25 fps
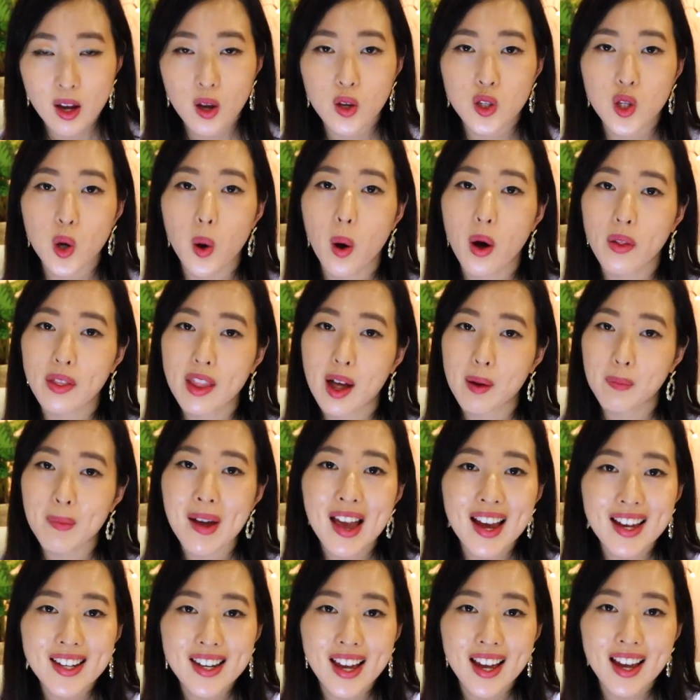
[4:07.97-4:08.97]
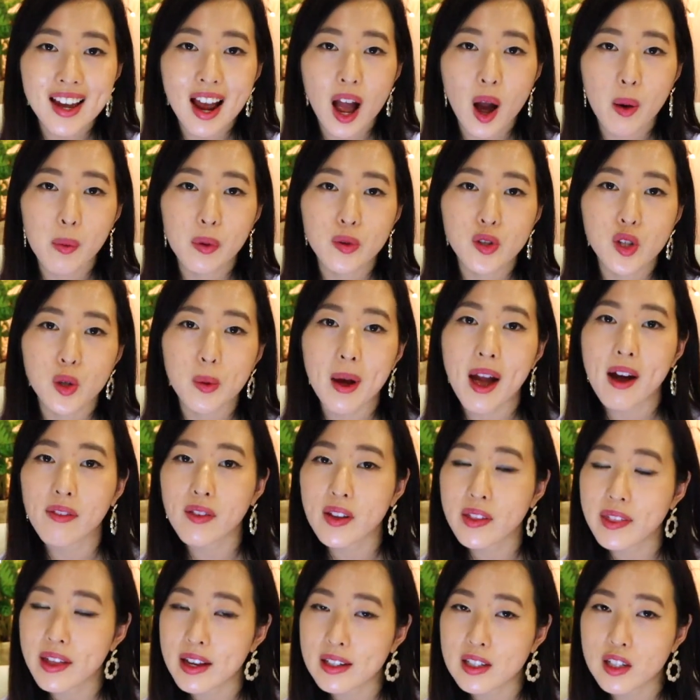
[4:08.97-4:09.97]
So on that payday, I will do
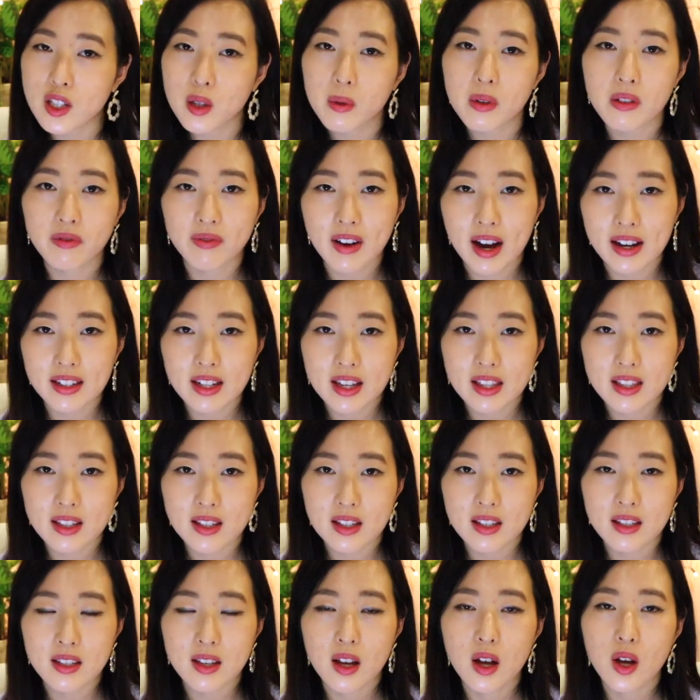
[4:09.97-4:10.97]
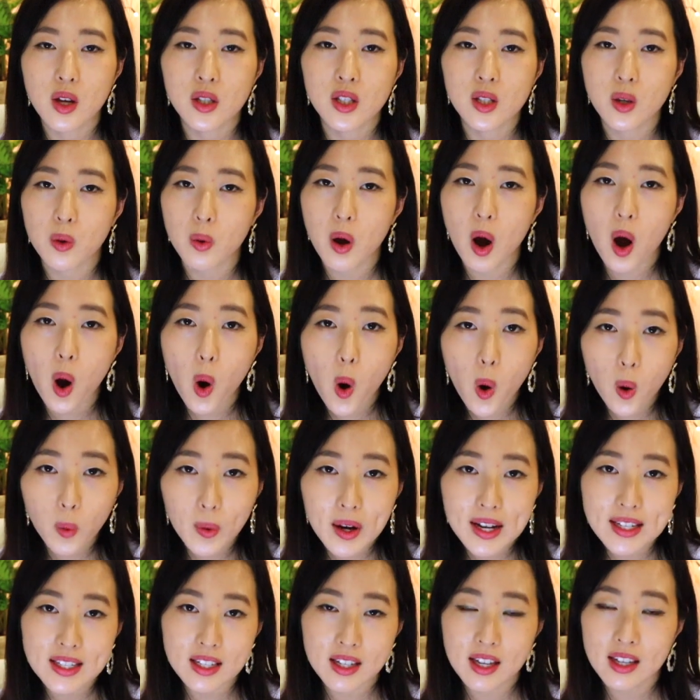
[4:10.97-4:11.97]
everything to do with finances. So
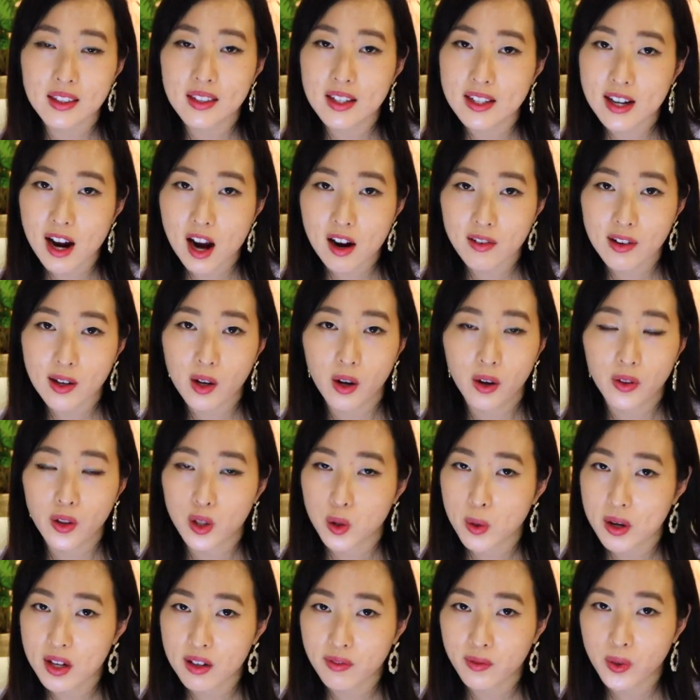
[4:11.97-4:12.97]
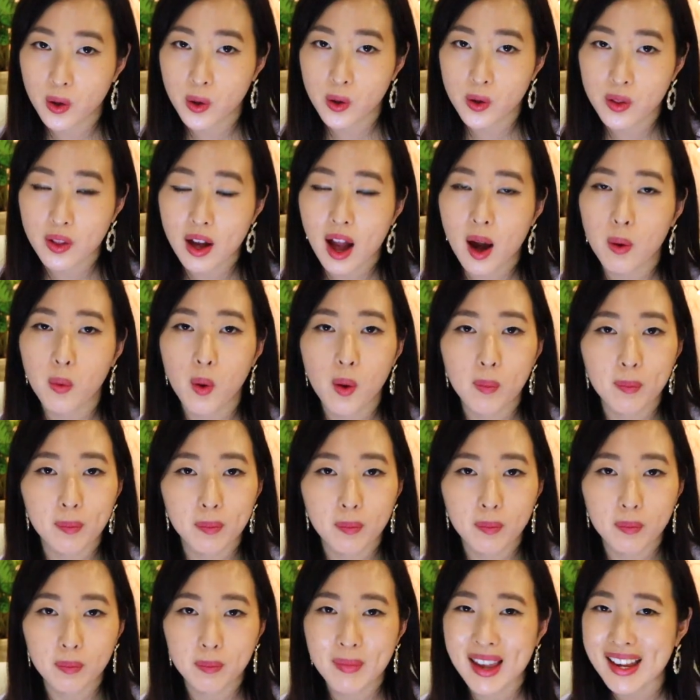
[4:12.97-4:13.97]
always in the diary on the 24th, I won't
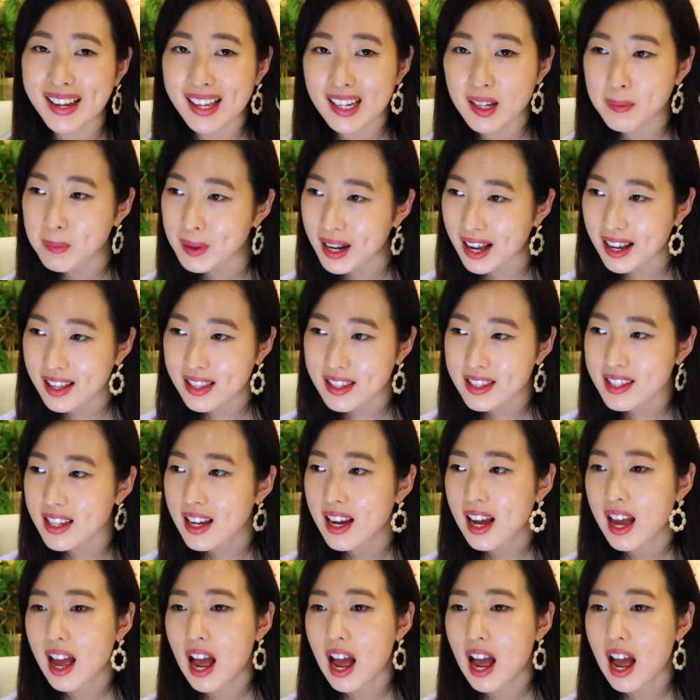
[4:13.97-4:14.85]
make any plans.